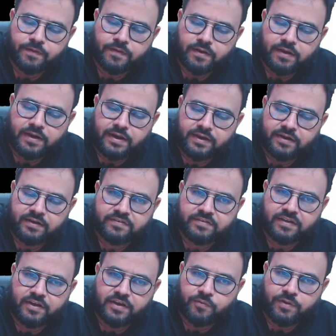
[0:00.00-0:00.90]
Let us
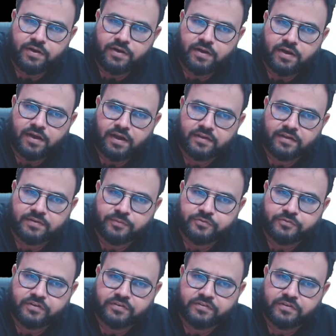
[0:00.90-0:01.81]
take one
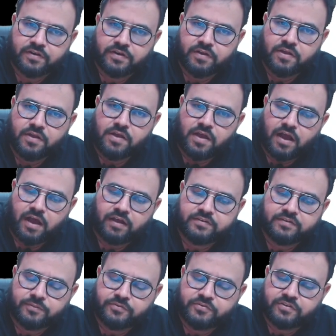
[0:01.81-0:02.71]
assumptions.
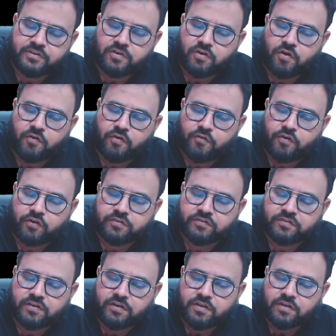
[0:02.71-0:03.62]
Assumption of what,
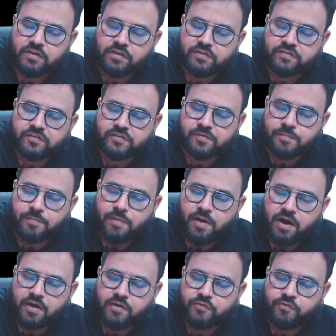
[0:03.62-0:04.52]
sir?
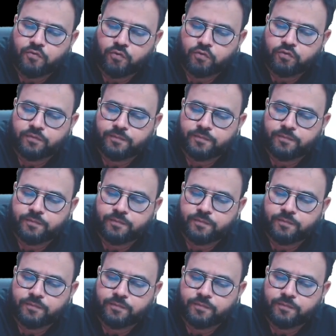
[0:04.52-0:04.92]
Smartphone.